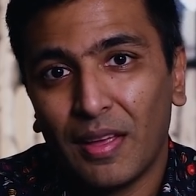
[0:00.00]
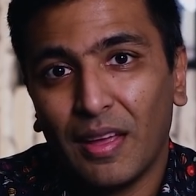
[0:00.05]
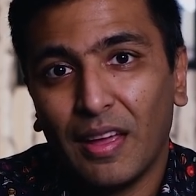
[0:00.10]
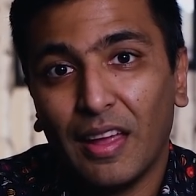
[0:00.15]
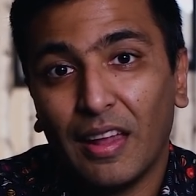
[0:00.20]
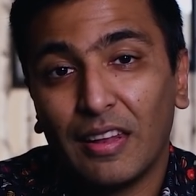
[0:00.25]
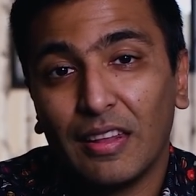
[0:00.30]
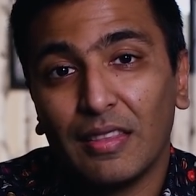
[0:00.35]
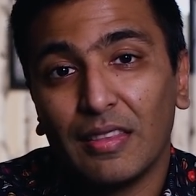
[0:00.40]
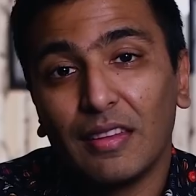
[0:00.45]

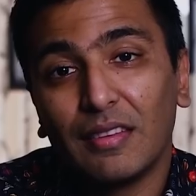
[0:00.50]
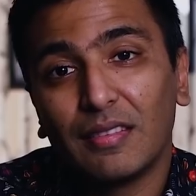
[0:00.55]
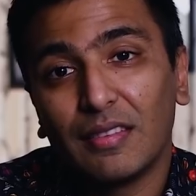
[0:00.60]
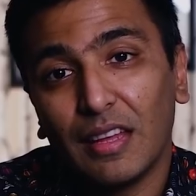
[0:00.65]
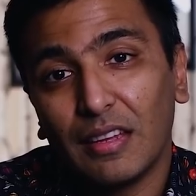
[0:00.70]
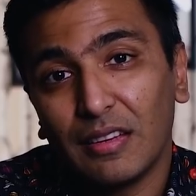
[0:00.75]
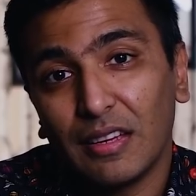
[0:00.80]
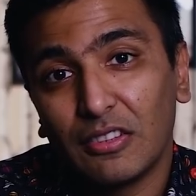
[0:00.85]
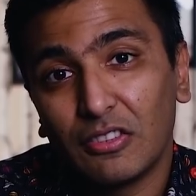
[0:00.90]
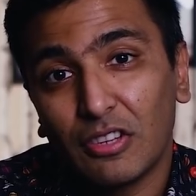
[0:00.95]
And in this
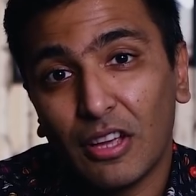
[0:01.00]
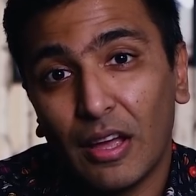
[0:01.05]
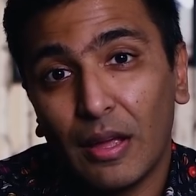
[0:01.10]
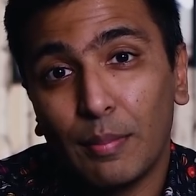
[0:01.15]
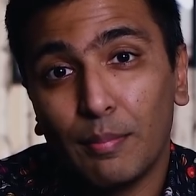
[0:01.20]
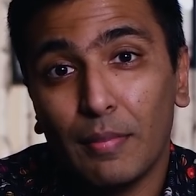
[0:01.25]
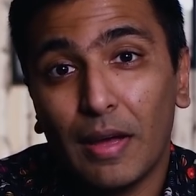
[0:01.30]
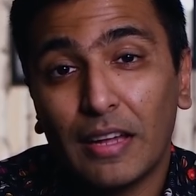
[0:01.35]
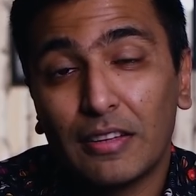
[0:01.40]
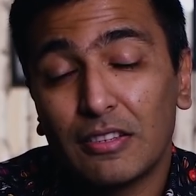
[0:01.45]
setting,
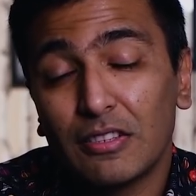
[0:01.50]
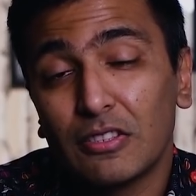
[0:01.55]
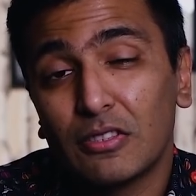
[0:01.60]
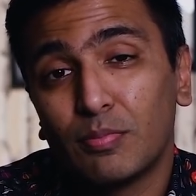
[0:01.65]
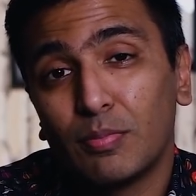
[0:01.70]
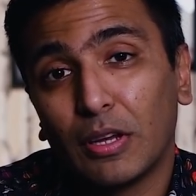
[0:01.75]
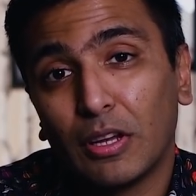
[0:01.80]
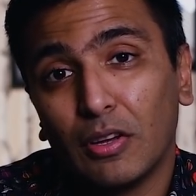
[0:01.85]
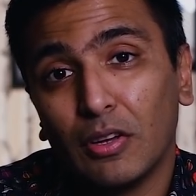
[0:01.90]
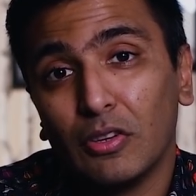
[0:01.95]
time
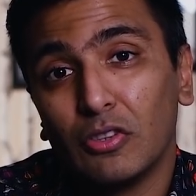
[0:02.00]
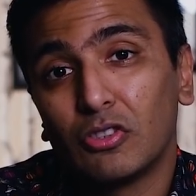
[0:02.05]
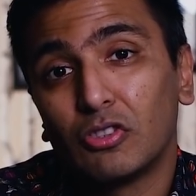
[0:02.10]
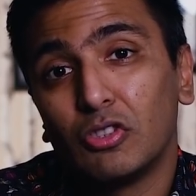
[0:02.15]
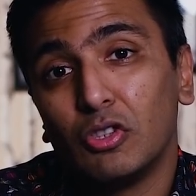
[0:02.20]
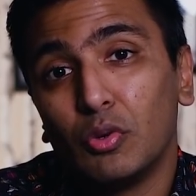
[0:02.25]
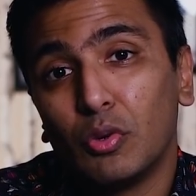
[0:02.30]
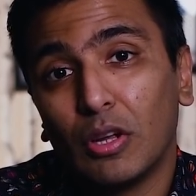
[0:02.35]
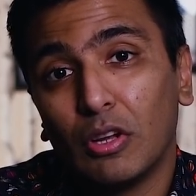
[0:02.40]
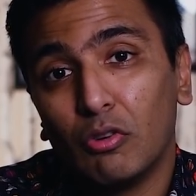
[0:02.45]
matters
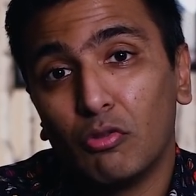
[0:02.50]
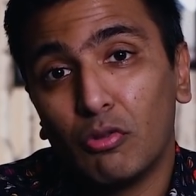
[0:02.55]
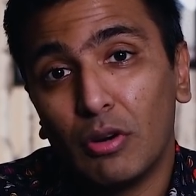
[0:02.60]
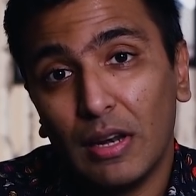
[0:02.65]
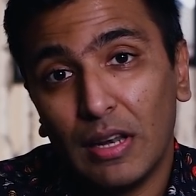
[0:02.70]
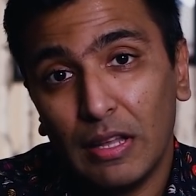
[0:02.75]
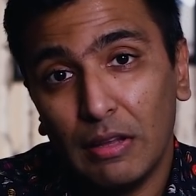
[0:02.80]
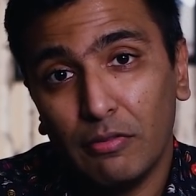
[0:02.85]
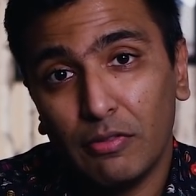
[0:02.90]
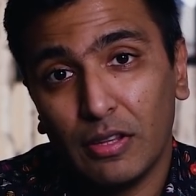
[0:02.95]
because you can
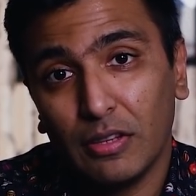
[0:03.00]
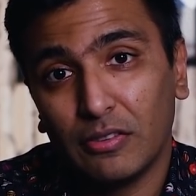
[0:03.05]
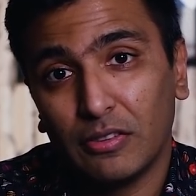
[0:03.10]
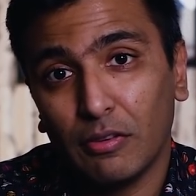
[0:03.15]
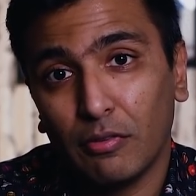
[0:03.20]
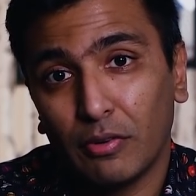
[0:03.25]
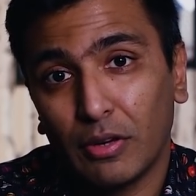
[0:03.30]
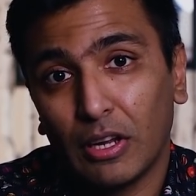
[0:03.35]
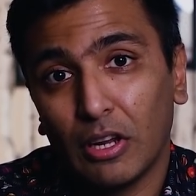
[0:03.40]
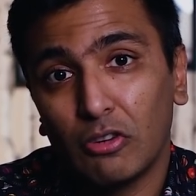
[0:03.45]
relieve the
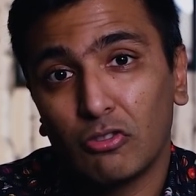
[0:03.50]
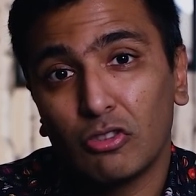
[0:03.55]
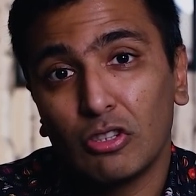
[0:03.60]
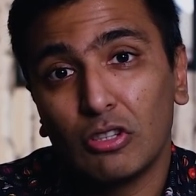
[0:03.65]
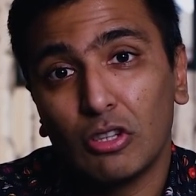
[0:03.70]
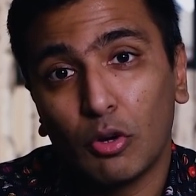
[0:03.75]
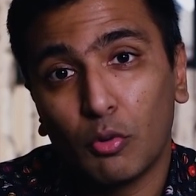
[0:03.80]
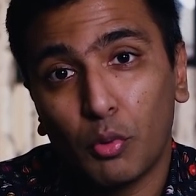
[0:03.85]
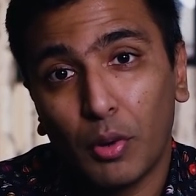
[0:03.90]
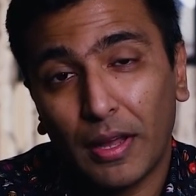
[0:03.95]

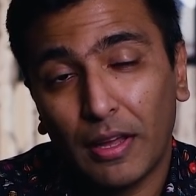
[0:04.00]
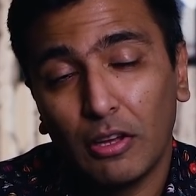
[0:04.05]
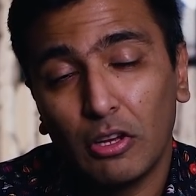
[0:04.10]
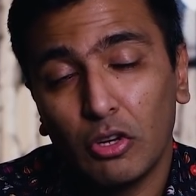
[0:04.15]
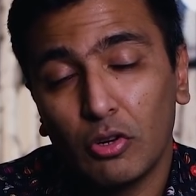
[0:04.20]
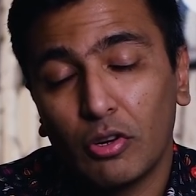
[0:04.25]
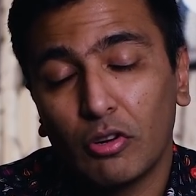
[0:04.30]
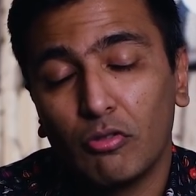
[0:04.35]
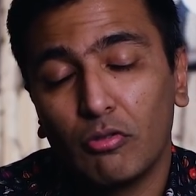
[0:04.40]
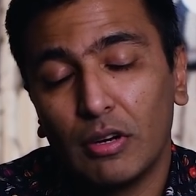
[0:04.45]
suffocation. The quicker
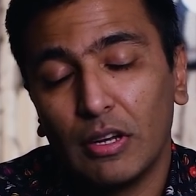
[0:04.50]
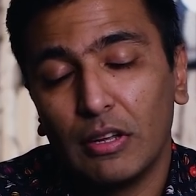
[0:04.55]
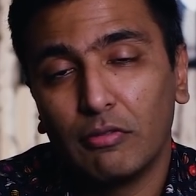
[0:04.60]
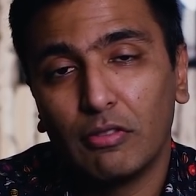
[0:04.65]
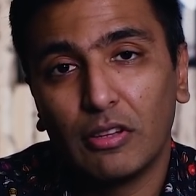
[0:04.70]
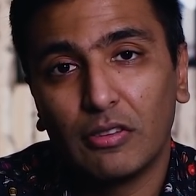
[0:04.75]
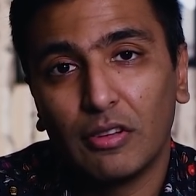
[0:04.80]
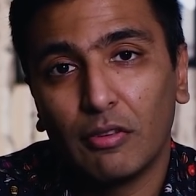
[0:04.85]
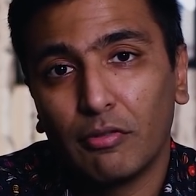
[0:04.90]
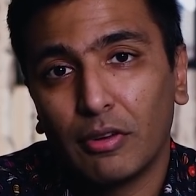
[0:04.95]
you can
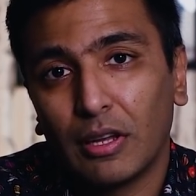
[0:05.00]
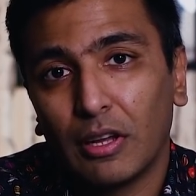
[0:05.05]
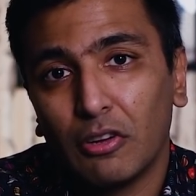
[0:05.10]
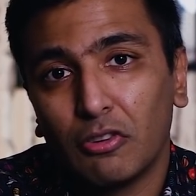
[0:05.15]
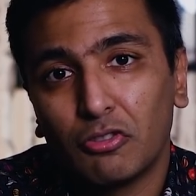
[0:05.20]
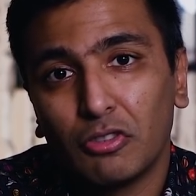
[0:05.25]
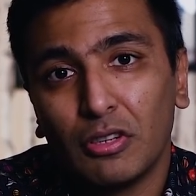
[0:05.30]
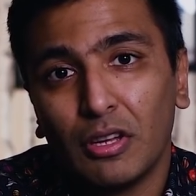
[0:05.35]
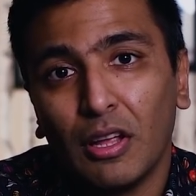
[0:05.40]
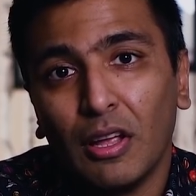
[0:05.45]
relieve the
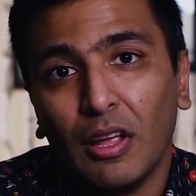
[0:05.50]
suffocation,